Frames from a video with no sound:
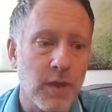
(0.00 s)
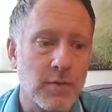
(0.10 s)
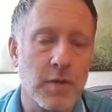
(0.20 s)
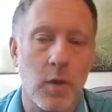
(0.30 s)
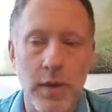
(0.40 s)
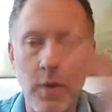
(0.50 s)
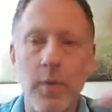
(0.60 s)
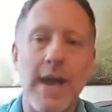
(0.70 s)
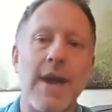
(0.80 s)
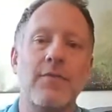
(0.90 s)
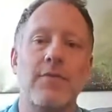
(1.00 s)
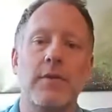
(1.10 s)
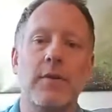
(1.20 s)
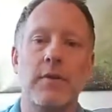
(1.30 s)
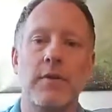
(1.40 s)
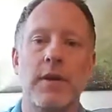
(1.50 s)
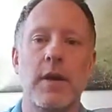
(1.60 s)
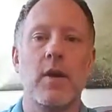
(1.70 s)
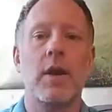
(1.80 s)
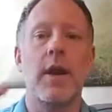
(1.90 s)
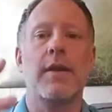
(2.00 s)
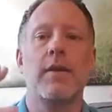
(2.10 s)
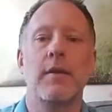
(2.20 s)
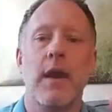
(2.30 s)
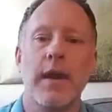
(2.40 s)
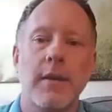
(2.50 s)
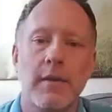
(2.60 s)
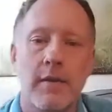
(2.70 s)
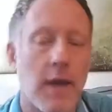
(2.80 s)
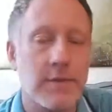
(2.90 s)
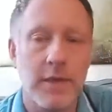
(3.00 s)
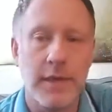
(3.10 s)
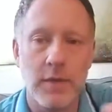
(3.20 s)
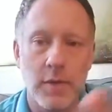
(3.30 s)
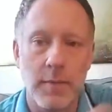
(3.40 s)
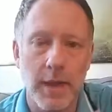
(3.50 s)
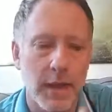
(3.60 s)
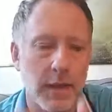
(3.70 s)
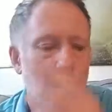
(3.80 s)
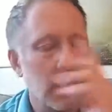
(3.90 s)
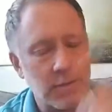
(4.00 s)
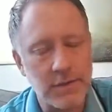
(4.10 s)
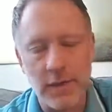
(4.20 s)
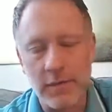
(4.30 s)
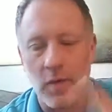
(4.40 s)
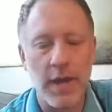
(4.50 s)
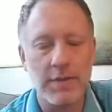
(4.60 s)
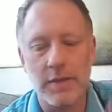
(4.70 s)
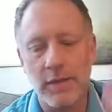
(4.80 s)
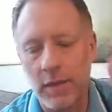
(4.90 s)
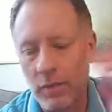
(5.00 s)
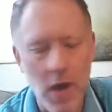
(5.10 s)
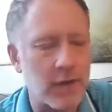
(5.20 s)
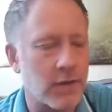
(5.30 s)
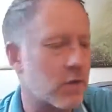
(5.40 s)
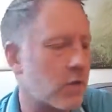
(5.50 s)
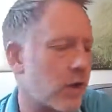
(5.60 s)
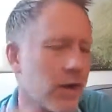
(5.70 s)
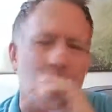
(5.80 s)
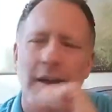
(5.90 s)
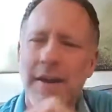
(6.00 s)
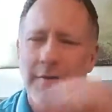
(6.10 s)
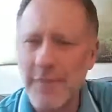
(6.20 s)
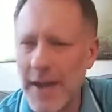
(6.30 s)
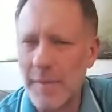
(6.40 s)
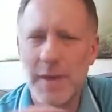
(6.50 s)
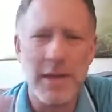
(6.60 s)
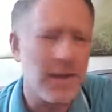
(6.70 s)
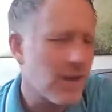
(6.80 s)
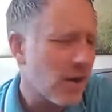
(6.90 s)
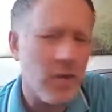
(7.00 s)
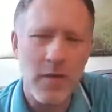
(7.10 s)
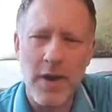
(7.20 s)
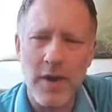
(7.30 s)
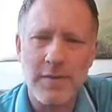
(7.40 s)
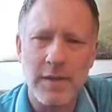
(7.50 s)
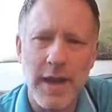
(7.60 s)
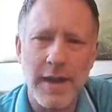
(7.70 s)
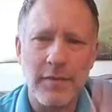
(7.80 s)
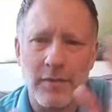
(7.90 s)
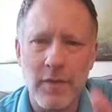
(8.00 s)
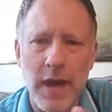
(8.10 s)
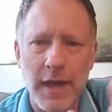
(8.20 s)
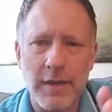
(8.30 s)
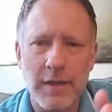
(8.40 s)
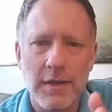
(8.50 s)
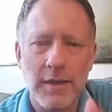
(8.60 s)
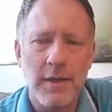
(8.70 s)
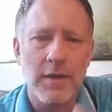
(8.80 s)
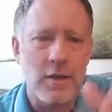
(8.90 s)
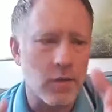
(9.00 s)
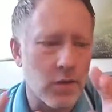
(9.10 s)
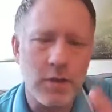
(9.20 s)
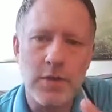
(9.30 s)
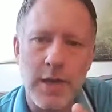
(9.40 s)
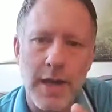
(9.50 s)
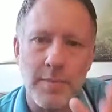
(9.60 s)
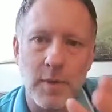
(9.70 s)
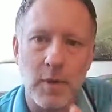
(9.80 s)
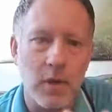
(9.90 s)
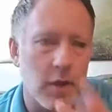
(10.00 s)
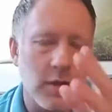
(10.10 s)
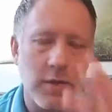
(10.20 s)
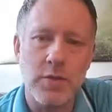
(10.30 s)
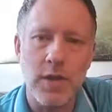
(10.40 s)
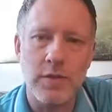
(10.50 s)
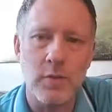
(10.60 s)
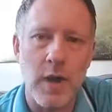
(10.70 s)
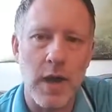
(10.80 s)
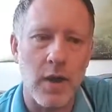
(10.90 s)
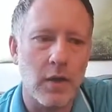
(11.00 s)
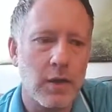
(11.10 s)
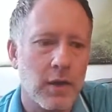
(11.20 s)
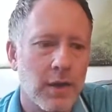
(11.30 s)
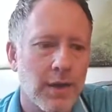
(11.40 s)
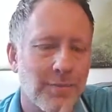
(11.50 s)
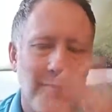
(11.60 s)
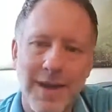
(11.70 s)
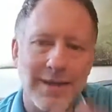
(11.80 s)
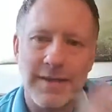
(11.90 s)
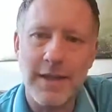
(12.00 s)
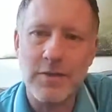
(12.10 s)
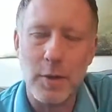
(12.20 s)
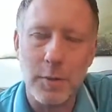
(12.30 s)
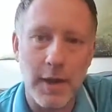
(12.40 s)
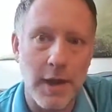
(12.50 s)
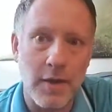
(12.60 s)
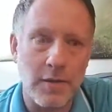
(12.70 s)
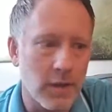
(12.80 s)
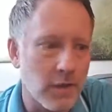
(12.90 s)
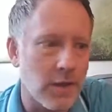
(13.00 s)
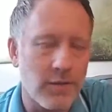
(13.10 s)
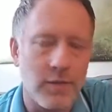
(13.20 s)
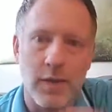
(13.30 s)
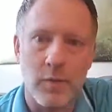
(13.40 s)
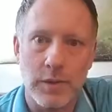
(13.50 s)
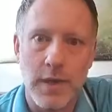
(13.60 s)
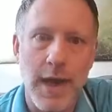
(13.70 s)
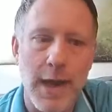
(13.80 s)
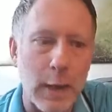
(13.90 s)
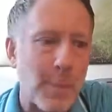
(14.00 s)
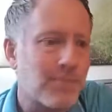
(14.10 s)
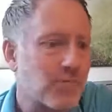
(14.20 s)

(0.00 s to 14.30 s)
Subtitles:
So here we have, guys like you coming in, successful, high-achieving, rocking the career, family, other areas of life, right? You're in good shape, you look good, you dress well, but things aren't playing out in your love life. You're like, what the heck?